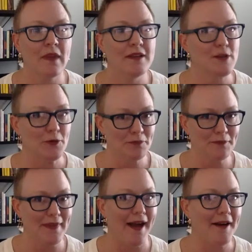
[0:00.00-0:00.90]
So
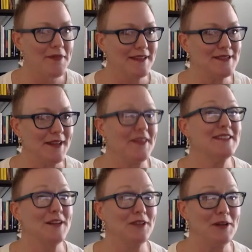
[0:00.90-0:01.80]
yeah, that's
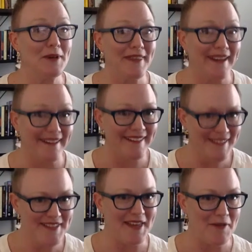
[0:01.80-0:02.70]
definitely one thing
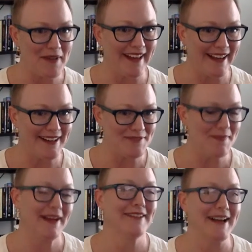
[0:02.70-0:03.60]
that we get at in
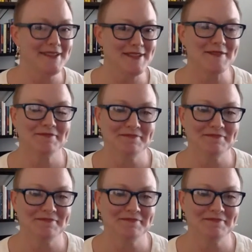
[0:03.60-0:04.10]
my class.